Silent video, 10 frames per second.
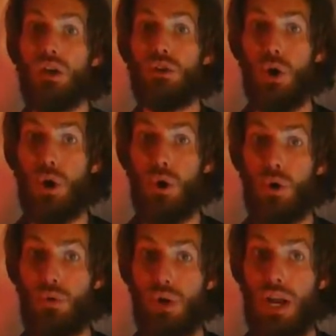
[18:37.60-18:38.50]

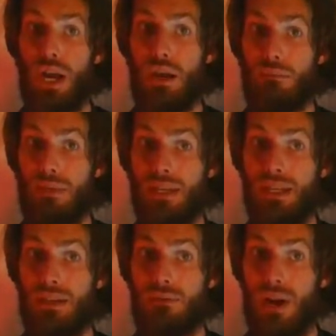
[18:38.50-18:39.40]
Do, re,
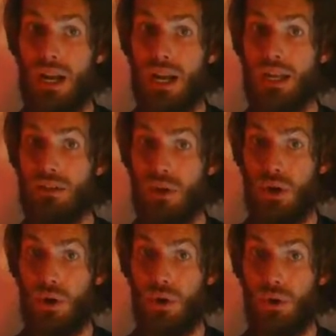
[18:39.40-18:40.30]
mi, re,
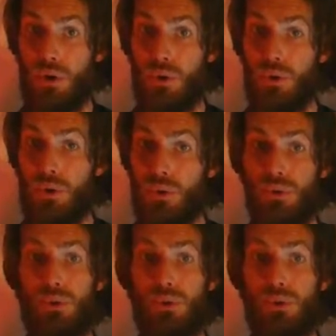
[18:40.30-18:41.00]
do.